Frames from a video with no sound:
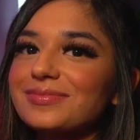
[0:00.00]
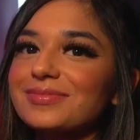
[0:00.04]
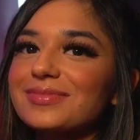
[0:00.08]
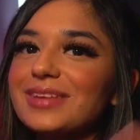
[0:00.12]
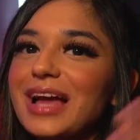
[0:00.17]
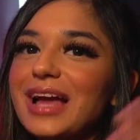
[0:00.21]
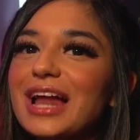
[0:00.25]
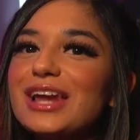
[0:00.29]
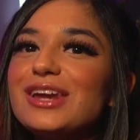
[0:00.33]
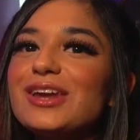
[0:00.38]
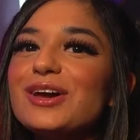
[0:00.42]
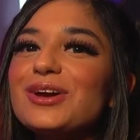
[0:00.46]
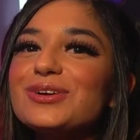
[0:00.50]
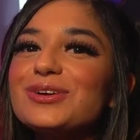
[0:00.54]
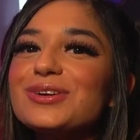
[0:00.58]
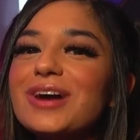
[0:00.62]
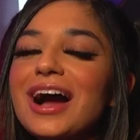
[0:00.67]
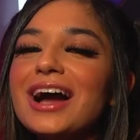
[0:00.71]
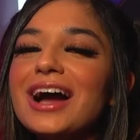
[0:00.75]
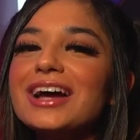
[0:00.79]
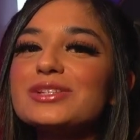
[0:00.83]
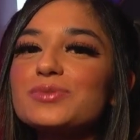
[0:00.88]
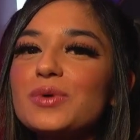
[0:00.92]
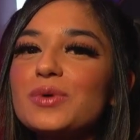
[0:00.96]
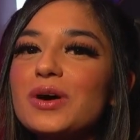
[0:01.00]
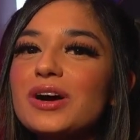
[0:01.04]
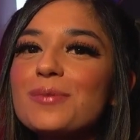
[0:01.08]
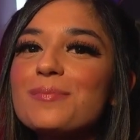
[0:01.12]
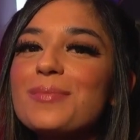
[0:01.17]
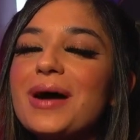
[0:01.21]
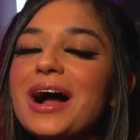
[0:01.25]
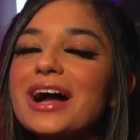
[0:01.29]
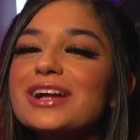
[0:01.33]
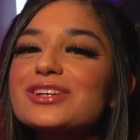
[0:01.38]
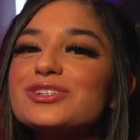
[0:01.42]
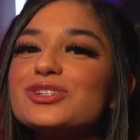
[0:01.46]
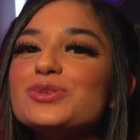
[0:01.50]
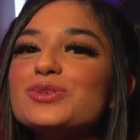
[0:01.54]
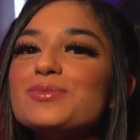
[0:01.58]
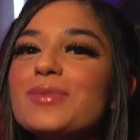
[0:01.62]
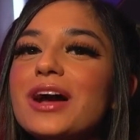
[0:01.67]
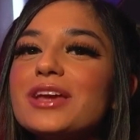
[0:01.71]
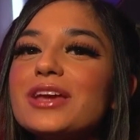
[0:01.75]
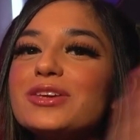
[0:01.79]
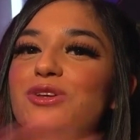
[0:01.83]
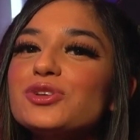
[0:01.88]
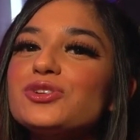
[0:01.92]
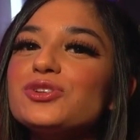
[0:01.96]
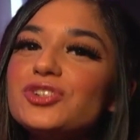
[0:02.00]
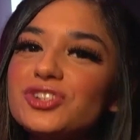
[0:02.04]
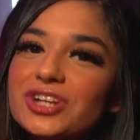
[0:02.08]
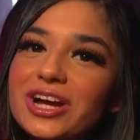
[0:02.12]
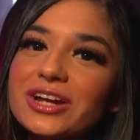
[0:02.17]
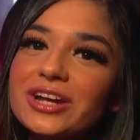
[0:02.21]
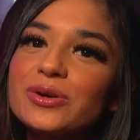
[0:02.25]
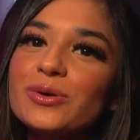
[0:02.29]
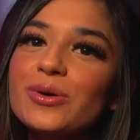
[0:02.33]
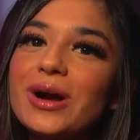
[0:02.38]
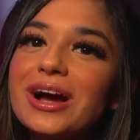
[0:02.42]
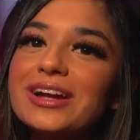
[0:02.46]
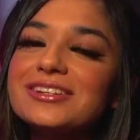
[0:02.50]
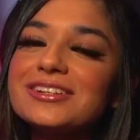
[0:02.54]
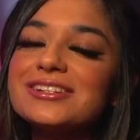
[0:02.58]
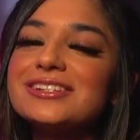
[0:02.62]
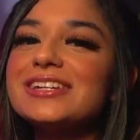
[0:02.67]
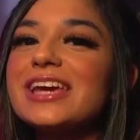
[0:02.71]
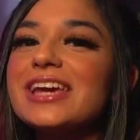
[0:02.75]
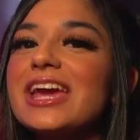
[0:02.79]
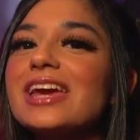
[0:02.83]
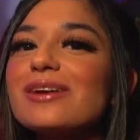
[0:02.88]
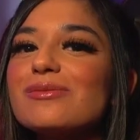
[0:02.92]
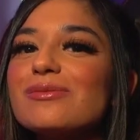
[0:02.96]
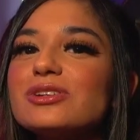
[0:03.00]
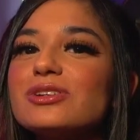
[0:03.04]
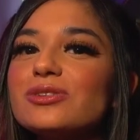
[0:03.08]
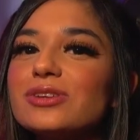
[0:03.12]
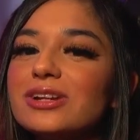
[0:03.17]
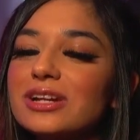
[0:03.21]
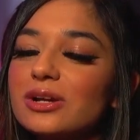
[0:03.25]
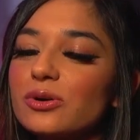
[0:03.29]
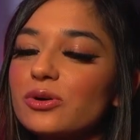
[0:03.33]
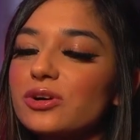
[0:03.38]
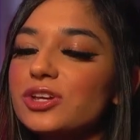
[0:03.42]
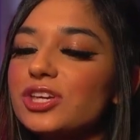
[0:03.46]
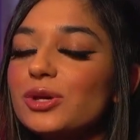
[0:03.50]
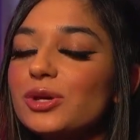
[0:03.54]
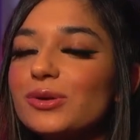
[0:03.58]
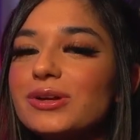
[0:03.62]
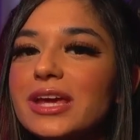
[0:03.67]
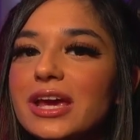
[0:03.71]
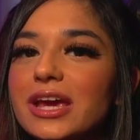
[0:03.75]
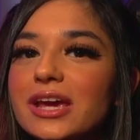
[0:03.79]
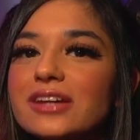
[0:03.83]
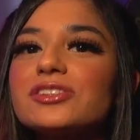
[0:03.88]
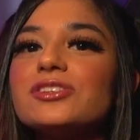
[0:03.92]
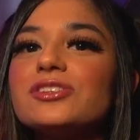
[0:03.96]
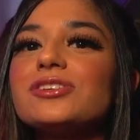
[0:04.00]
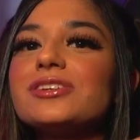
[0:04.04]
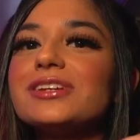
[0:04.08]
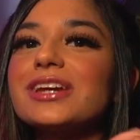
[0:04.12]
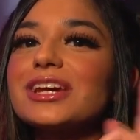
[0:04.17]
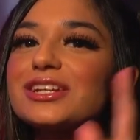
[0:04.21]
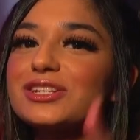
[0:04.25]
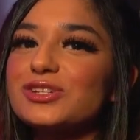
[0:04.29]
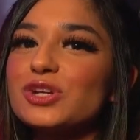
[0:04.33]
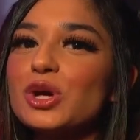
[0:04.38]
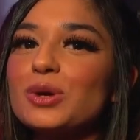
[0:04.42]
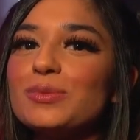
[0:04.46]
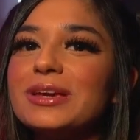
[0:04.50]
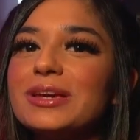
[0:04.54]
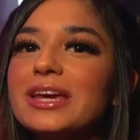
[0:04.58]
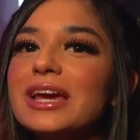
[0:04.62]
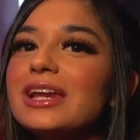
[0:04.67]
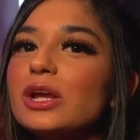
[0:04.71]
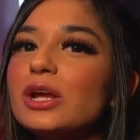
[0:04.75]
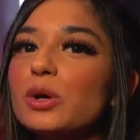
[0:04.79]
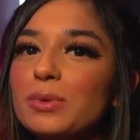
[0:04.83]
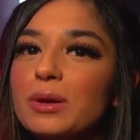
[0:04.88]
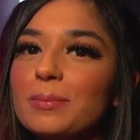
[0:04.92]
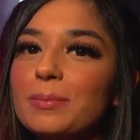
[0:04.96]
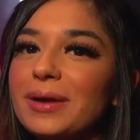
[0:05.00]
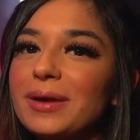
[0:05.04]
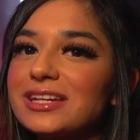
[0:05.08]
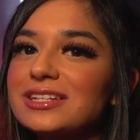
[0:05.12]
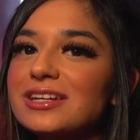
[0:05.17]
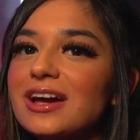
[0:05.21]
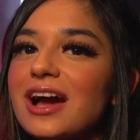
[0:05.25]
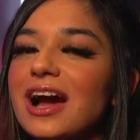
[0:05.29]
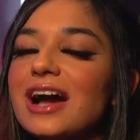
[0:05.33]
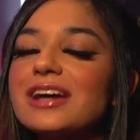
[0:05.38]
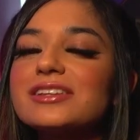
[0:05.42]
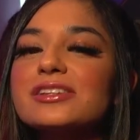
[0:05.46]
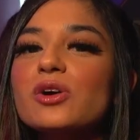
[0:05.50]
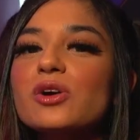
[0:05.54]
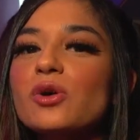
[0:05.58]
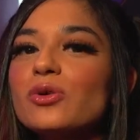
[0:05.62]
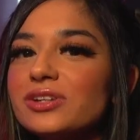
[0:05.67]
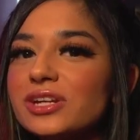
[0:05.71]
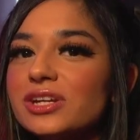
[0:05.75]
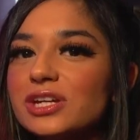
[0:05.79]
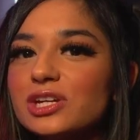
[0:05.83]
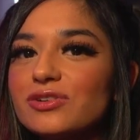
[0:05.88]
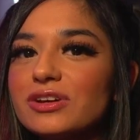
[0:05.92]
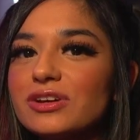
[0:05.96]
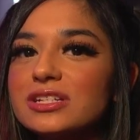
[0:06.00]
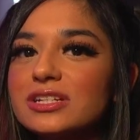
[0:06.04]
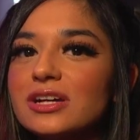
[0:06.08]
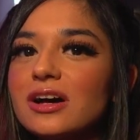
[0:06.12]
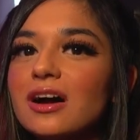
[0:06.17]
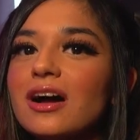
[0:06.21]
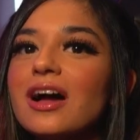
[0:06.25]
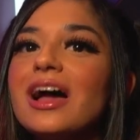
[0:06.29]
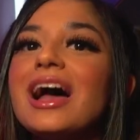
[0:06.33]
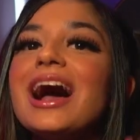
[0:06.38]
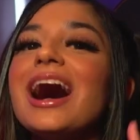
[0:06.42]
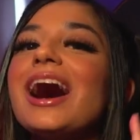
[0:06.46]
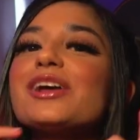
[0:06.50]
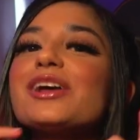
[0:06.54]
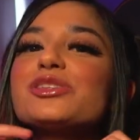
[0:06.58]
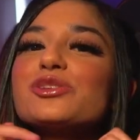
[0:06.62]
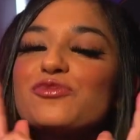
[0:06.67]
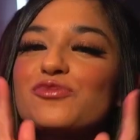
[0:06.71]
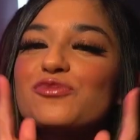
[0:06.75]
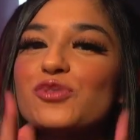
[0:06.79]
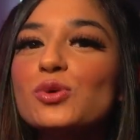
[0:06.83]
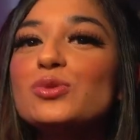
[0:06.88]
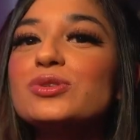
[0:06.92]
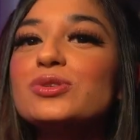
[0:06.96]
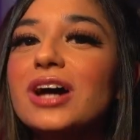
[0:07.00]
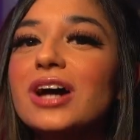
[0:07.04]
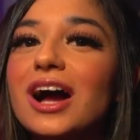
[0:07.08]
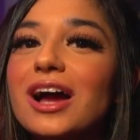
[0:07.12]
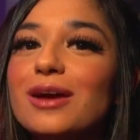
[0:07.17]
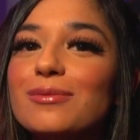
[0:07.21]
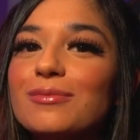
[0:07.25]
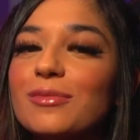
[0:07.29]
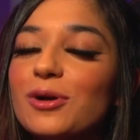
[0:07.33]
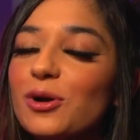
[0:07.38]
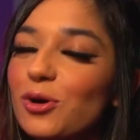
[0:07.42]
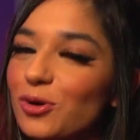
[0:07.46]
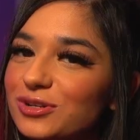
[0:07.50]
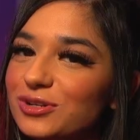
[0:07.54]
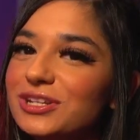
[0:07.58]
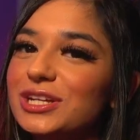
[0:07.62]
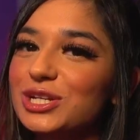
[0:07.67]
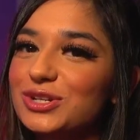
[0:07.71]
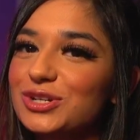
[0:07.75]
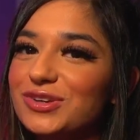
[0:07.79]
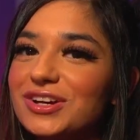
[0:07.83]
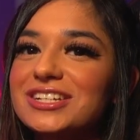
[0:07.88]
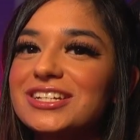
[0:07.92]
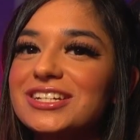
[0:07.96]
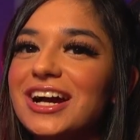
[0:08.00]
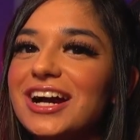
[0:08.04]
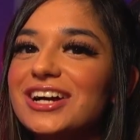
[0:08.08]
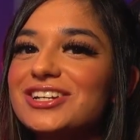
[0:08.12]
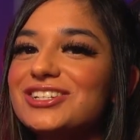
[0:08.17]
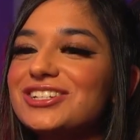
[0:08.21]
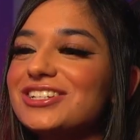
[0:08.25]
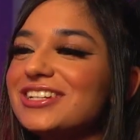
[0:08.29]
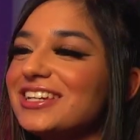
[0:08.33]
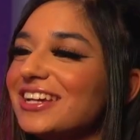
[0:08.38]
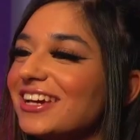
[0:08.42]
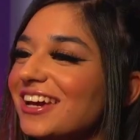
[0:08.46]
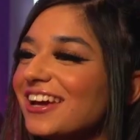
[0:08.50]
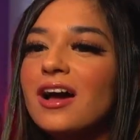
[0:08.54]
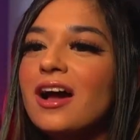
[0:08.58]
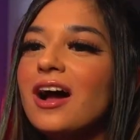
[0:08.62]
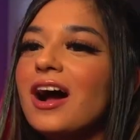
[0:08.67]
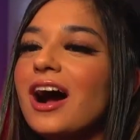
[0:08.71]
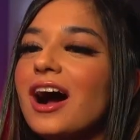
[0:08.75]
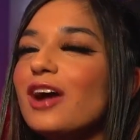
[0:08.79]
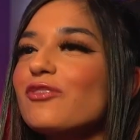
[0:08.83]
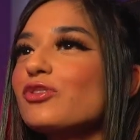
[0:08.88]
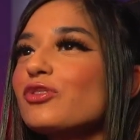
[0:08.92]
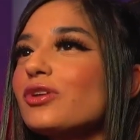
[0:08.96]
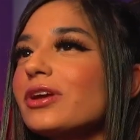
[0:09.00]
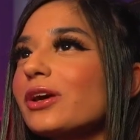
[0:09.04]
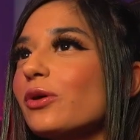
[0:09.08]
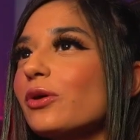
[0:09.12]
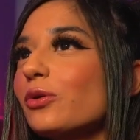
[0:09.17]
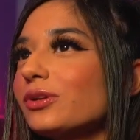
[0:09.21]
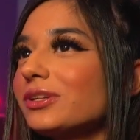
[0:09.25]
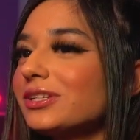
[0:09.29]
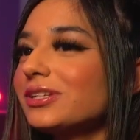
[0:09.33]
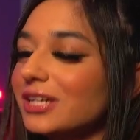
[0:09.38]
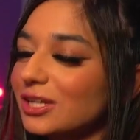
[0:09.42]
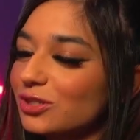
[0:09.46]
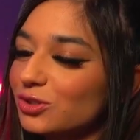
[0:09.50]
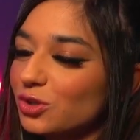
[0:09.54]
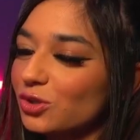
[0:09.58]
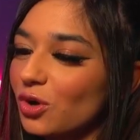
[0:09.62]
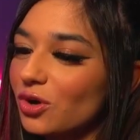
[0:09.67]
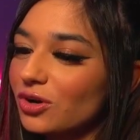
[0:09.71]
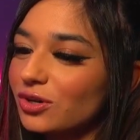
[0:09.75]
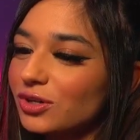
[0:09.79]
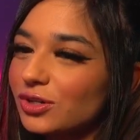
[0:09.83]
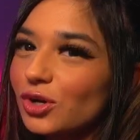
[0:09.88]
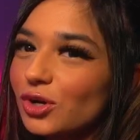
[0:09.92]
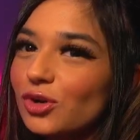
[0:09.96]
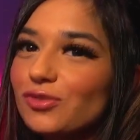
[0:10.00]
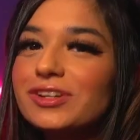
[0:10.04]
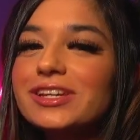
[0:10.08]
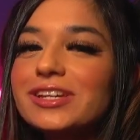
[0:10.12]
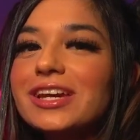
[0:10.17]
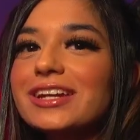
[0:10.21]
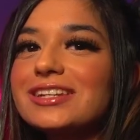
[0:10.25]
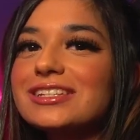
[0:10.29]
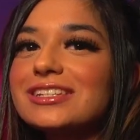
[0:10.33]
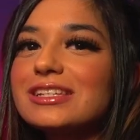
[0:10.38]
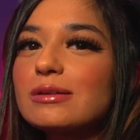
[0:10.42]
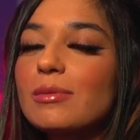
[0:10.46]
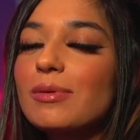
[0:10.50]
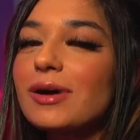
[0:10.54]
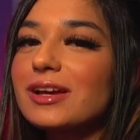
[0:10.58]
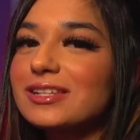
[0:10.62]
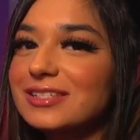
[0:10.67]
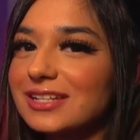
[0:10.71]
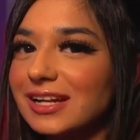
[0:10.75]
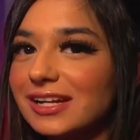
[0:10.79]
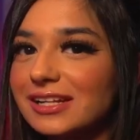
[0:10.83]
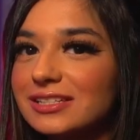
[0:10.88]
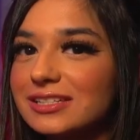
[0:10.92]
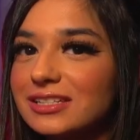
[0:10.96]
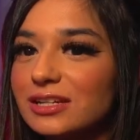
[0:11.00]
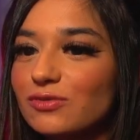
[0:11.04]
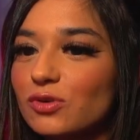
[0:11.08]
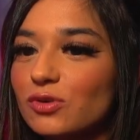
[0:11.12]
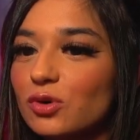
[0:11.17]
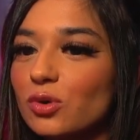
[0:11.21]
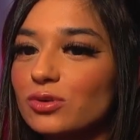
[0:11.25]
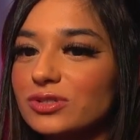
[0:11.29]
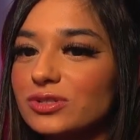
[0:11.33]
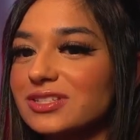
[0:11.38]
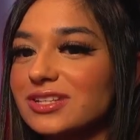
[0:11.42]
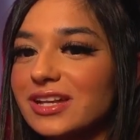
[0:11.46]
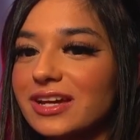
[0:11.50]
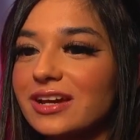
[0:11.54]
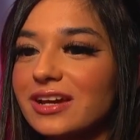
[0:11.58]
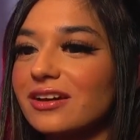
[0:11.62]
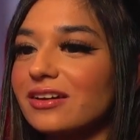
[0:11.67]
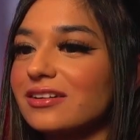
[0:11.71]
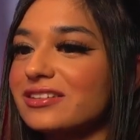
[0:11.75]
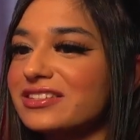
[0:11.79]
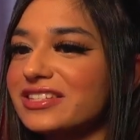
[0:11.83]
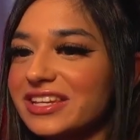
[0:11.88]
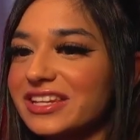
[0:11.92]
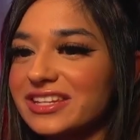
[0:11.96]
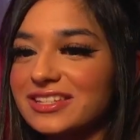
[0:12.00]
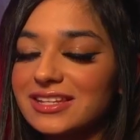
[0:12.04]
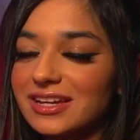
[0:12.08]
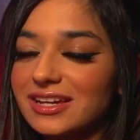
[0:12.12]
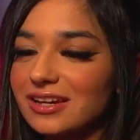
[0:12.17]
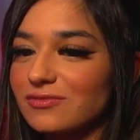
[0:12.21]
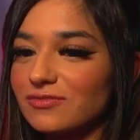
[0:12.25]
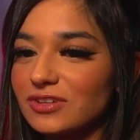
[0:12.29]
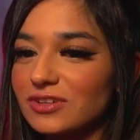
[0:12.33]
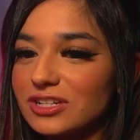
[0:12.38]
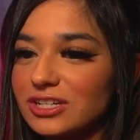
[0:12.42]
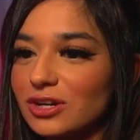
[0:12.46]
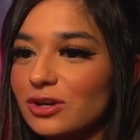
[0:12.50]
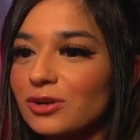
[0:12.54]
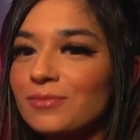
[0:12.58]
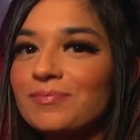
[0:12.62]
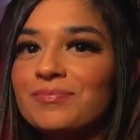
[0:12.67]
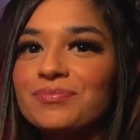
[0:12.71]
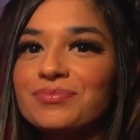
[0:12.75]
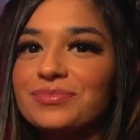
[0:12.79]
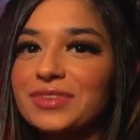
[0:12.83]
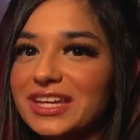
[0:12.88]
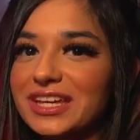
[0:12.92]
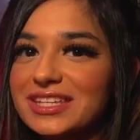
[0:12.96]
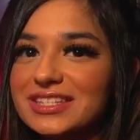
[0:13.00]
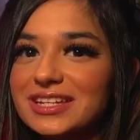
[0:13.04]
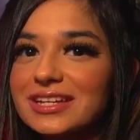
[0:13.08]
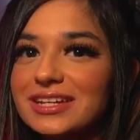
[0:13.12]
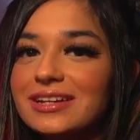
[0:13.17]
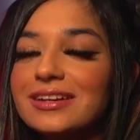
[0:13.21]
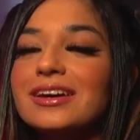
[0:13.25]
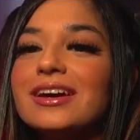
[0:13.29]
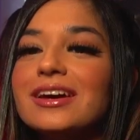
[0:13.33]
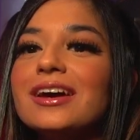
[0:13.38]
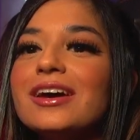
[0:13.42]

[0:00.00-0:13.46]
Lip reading: Hello guys, welcome back to my YouTube channel, and today we're doing a little Q&A so you can get to know me a little bit better as a content creator, as a full-time content creator actually. I feel like on TikTok, you don't really get to see my personality. Of course, it's like a 60-second video, that's it.